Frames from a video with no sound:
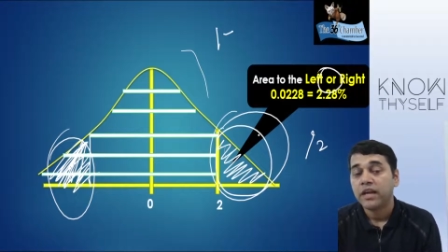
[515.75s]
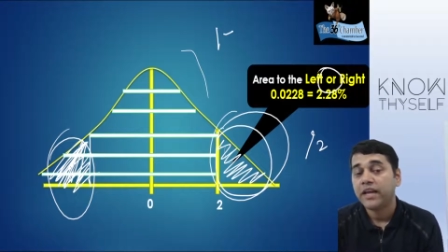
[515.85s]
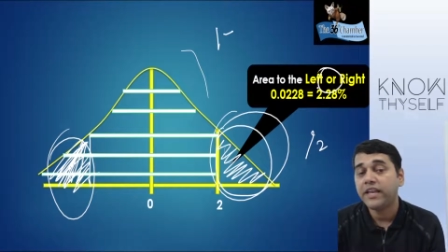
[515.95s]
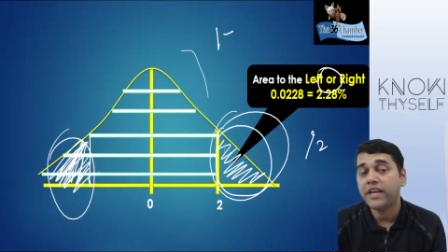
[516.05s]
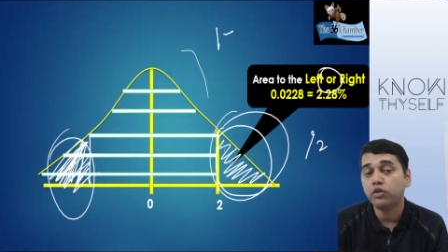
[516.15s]

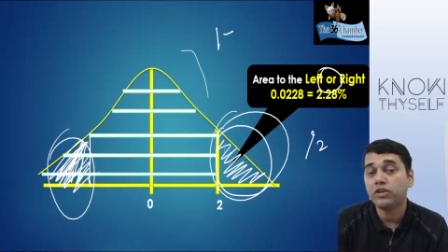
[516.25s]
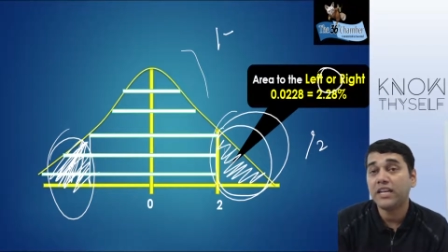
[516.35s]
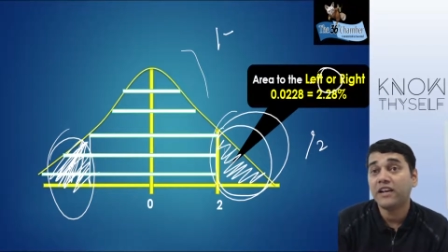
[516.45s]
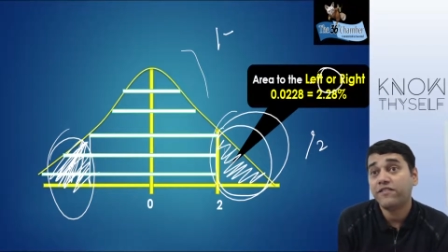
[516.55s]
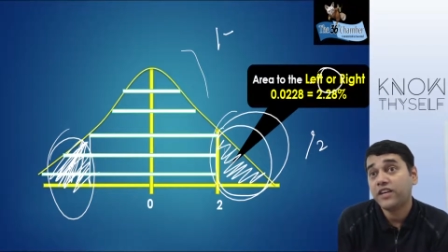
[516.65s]
Area to the
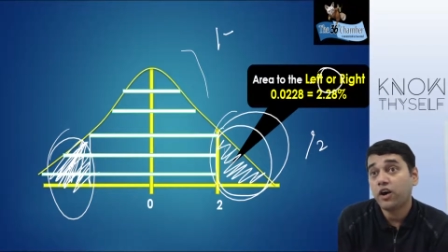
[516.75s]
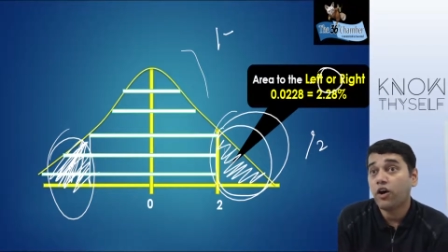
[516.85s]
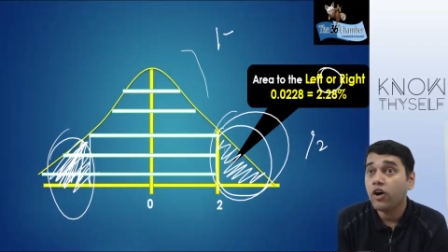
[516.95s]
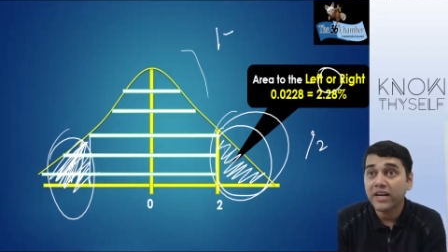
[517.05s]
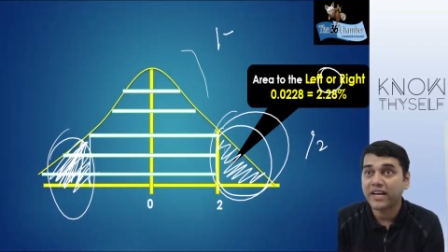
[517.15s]
left
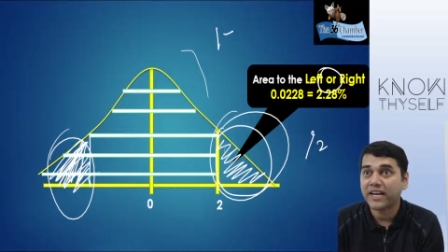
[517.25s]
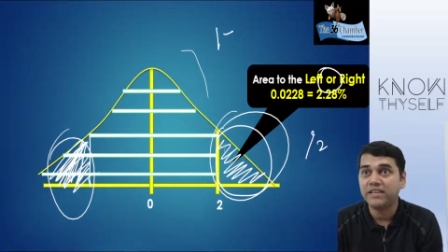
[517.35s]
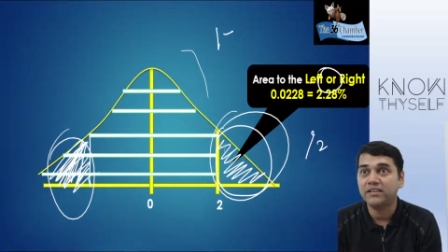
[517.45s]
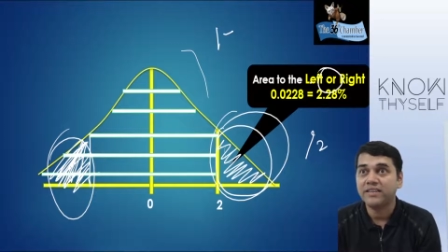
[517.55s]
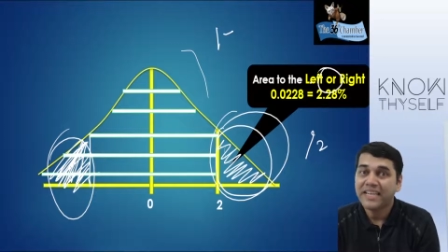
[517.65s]
or right,
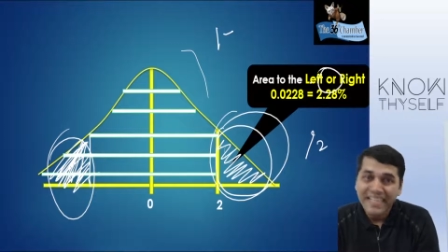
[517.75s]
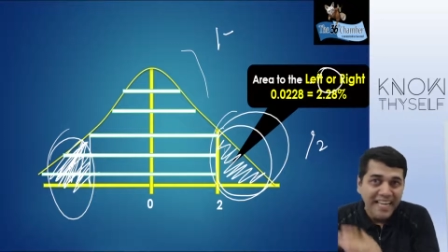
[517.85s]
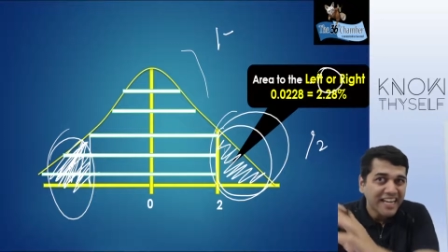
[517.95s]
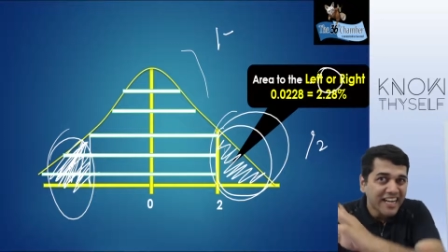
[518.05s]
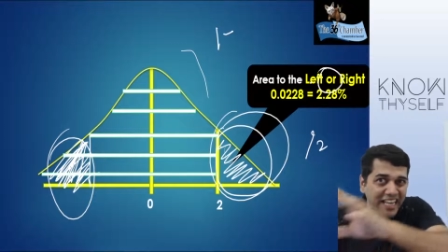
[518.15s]
then
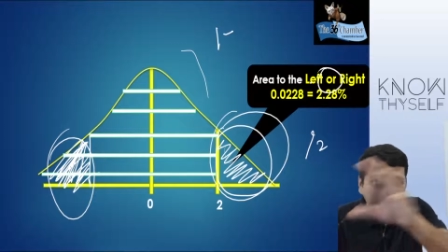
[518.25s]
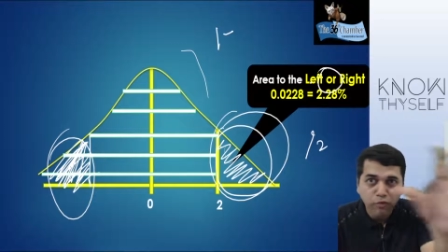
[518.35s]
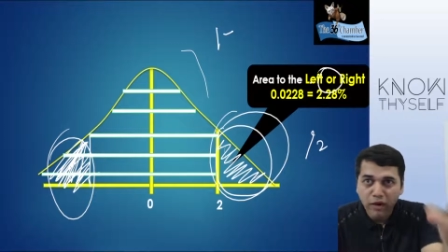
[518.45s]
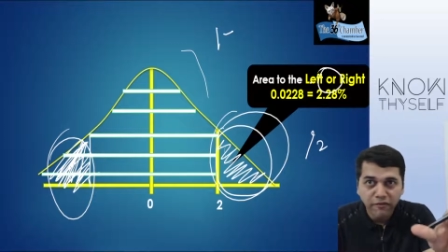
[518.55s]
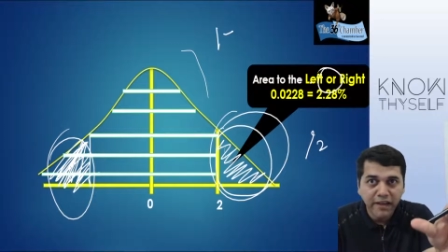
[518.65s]
take any
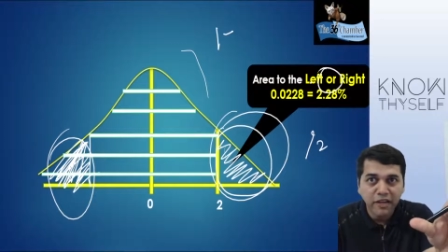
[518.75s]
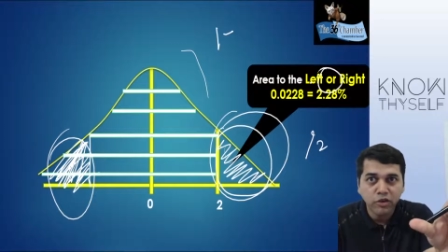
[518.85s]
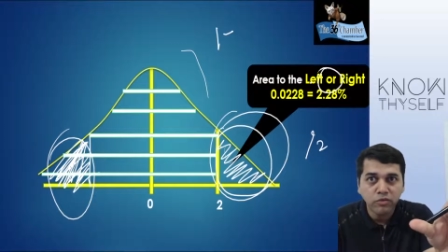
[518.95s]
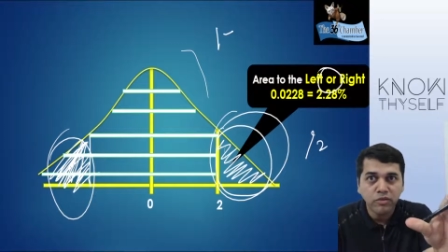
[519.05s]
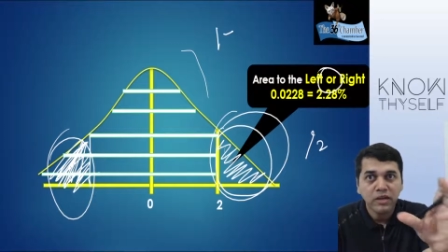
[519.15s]
one
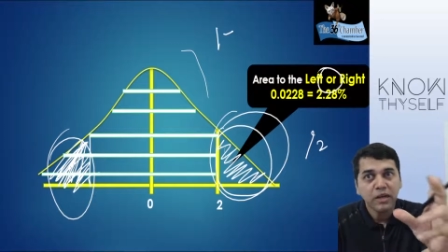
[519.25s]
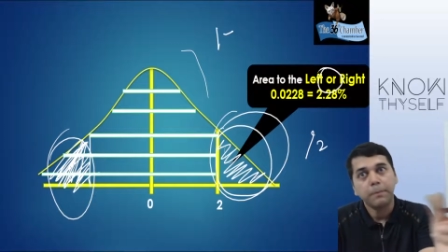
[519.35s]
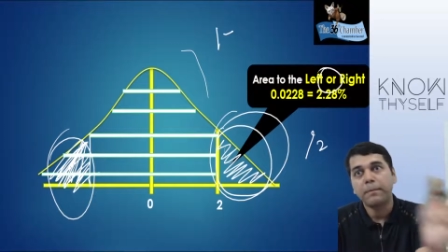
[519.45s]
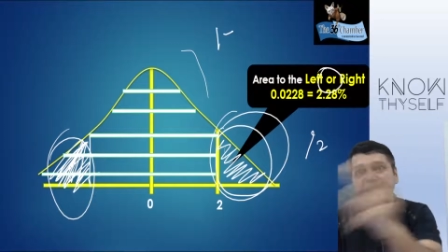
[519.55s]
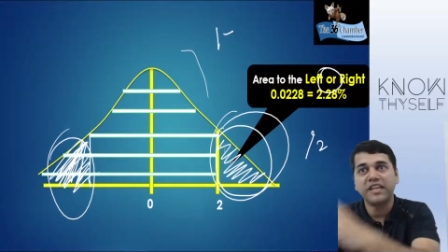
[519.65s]
value,
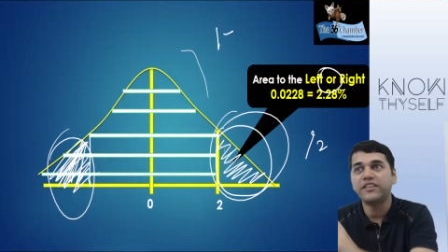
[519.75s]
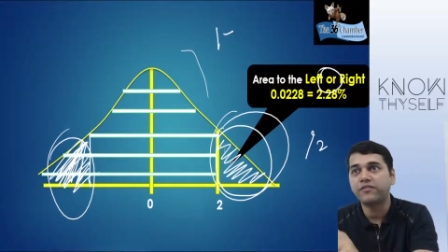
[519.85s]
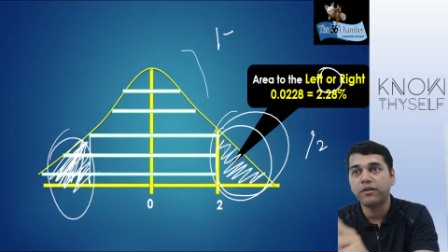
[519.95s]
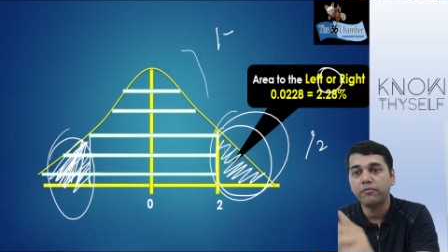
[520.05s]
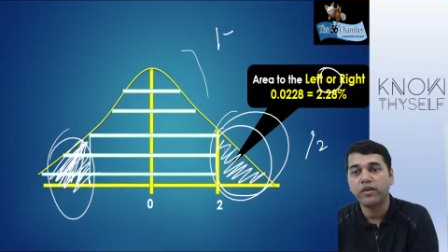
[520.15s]
minus it
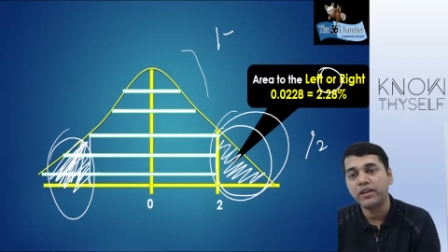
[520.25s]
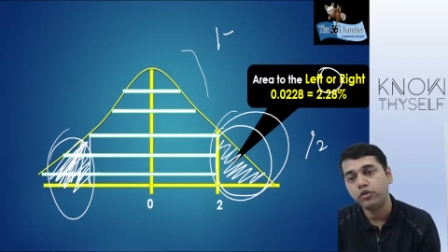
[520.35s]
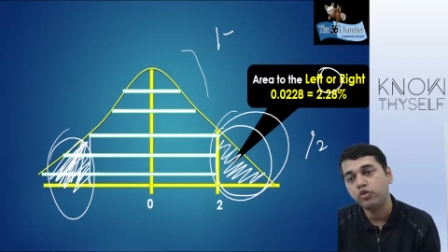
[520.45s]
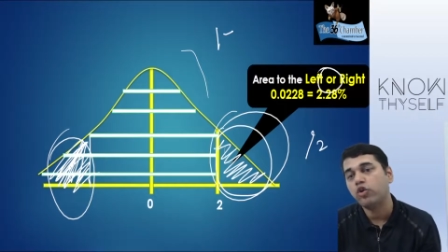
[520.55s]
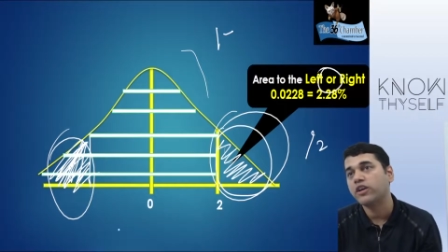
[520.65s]
from 1,
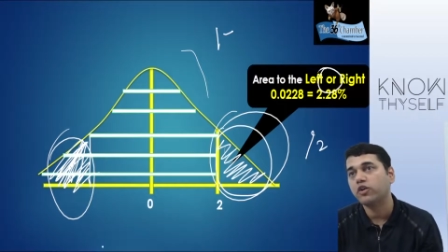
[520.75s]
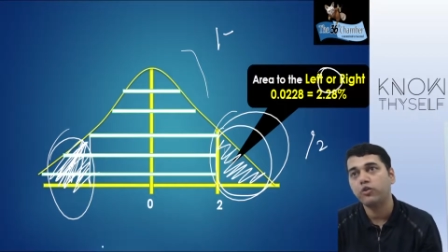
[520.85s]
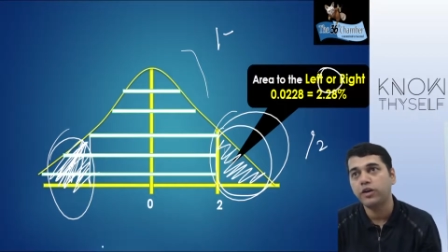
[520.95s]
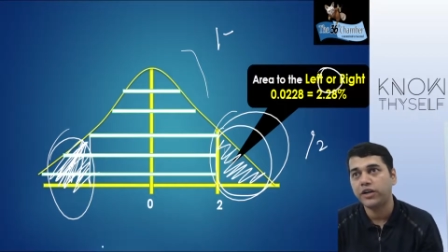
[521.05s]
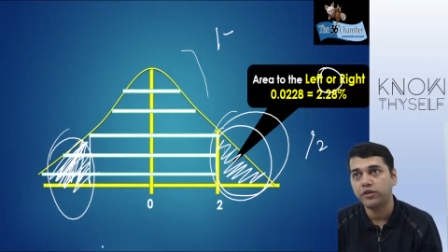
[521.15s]
you got a
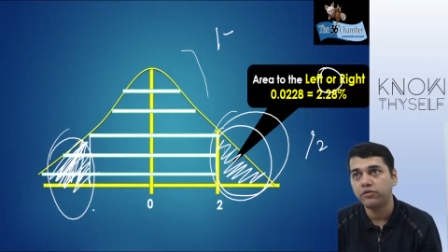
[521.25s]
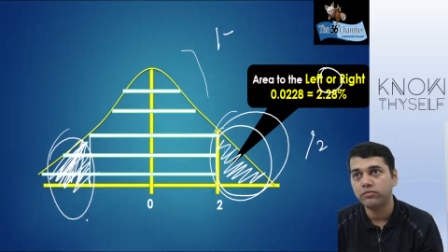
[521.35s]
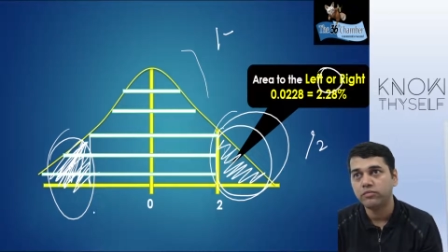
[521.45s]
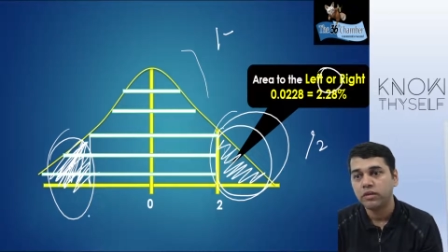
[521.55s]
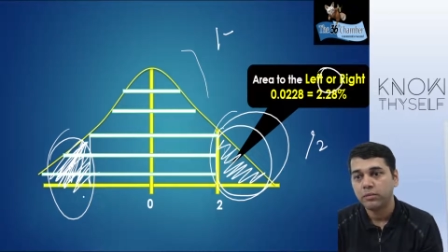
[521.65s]
cumulative
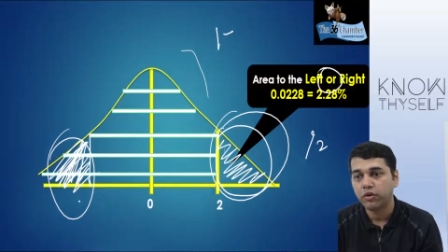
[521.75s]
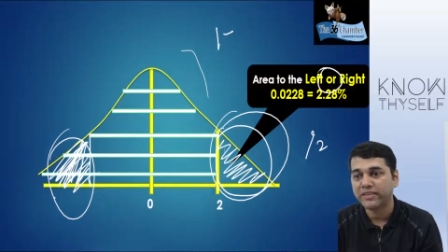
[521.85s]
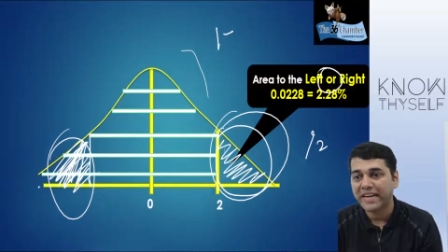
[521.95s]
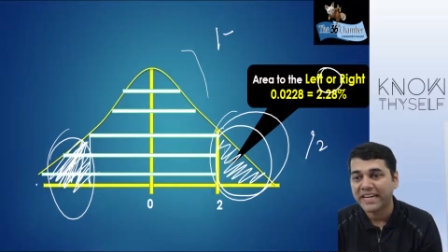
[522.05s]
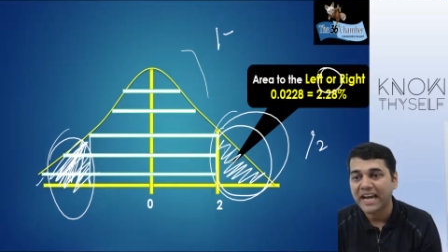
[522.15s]
because
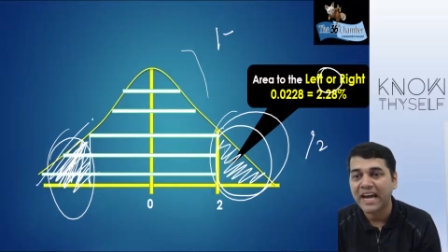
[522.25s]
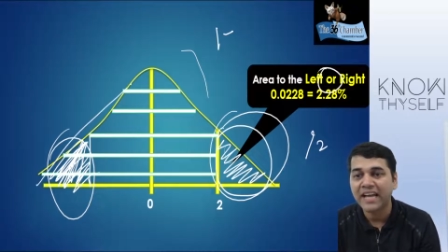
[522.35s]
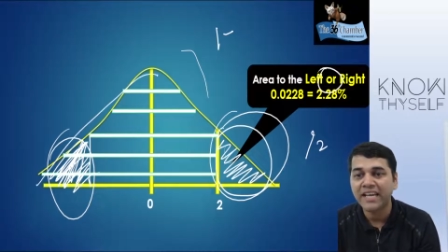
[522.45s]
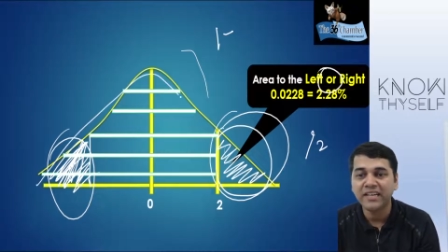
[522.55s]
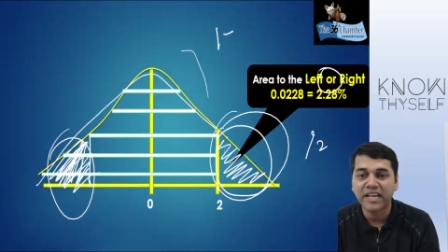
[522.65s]

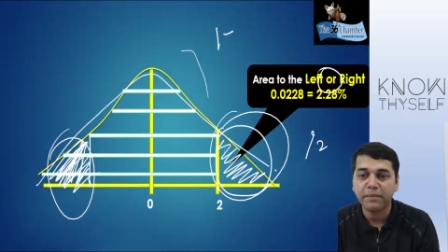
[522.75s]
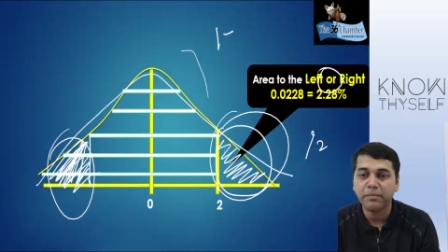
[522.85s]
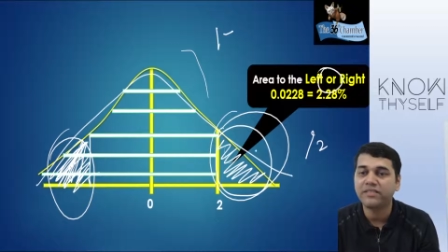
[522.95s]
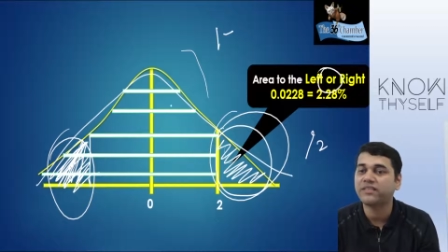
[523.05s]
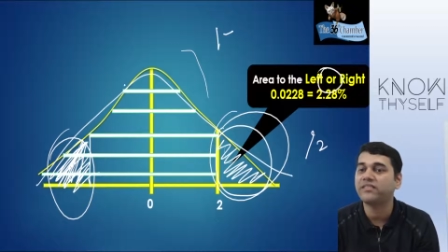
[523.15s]
entire table
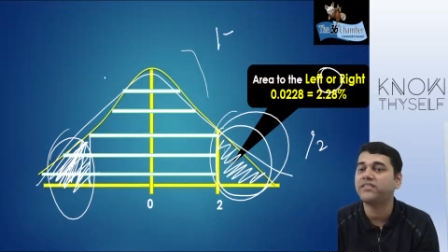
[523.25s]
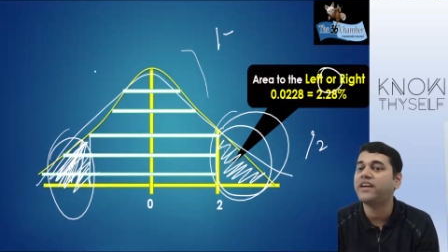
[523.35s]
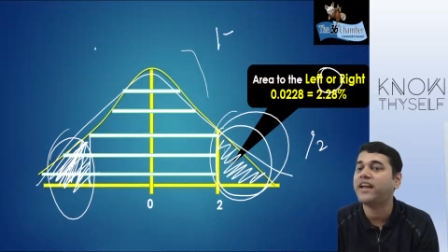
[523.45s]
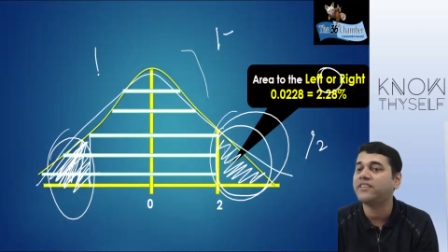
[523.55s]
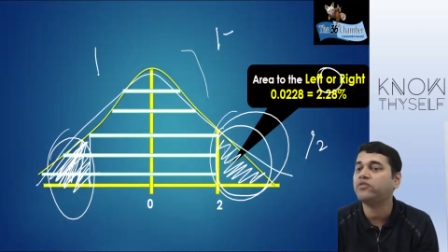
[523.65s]
is
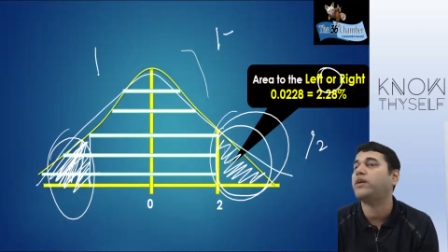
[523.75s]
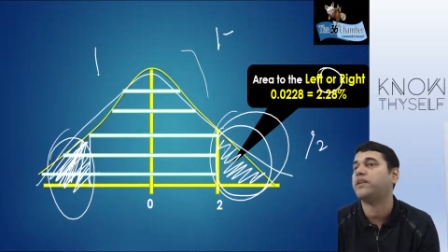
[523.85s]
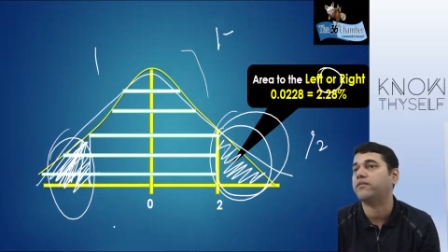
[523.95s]
considered as one